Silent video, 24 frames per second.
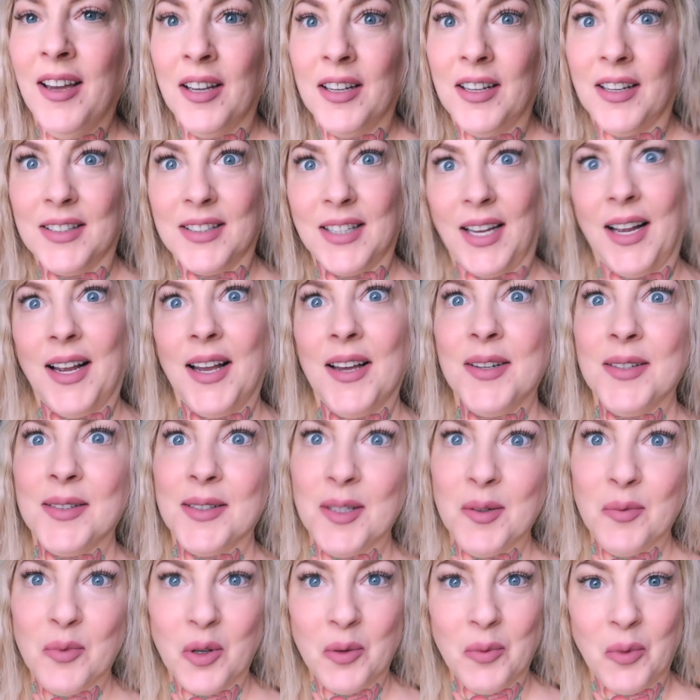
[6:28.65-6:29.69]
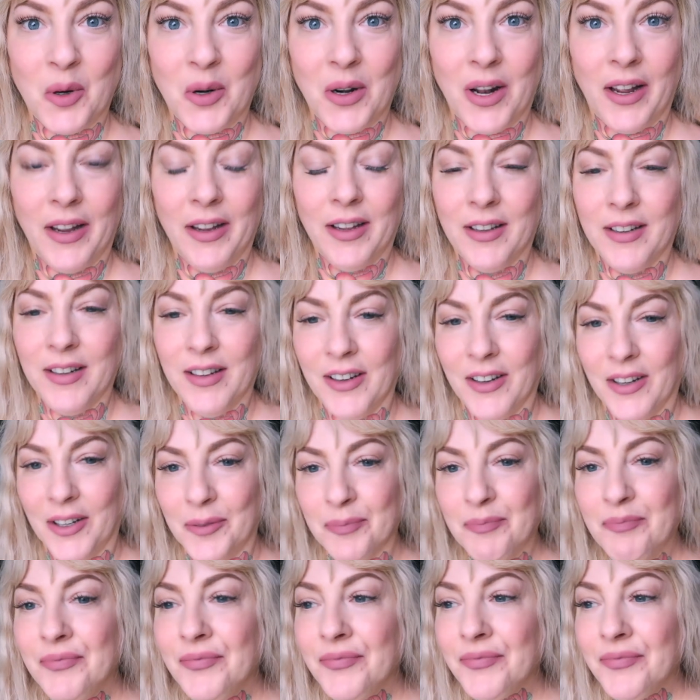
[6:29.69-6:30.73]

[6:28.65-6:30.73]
because I gotta sleep one more night in here.